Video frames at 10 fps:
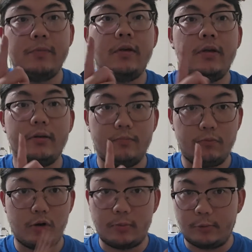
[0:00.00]
Pokemon
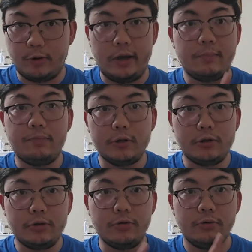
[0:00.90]
Red, Blue,
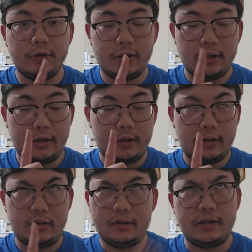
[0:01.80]

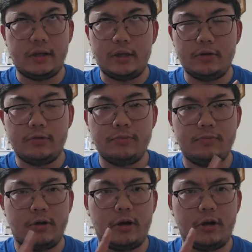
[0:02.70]
Yellow on